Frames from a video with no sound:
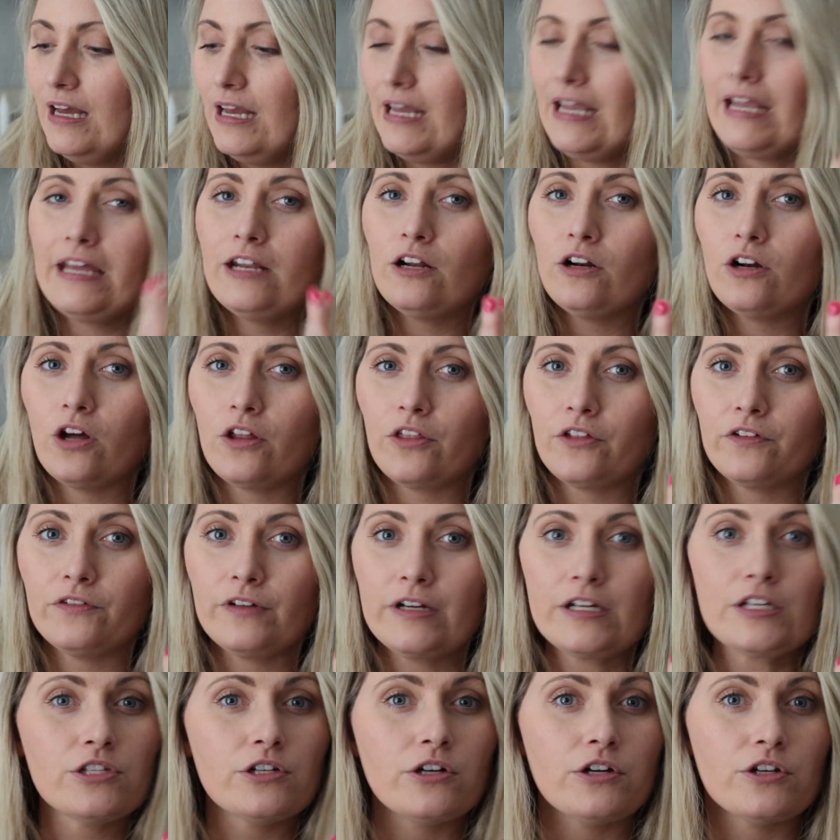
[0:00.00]
He did all the
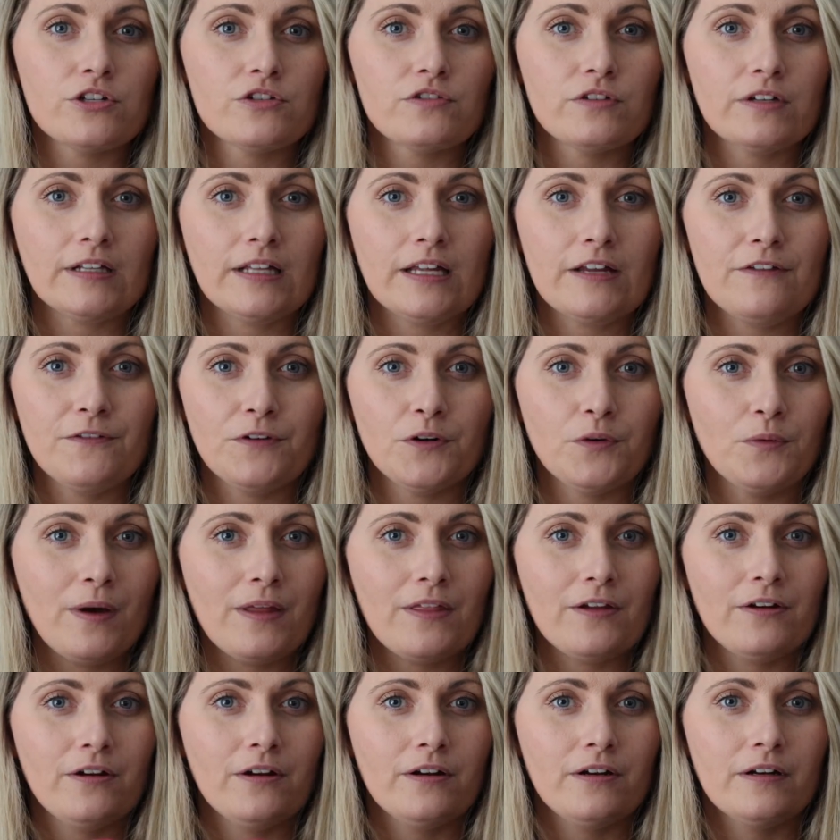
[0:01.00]
research really for
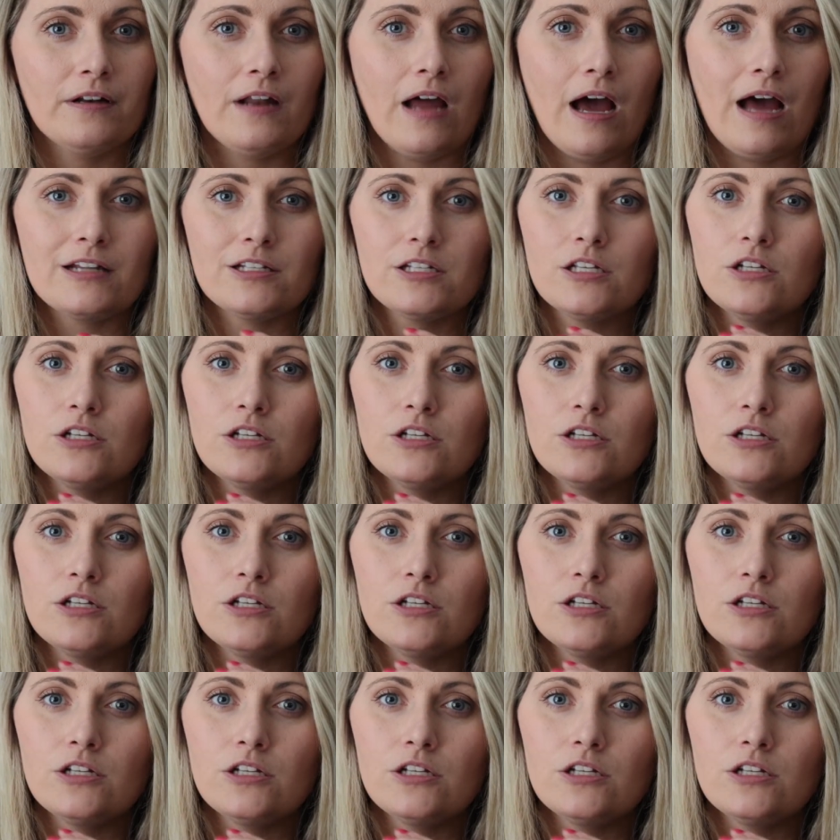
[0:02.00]
whether or not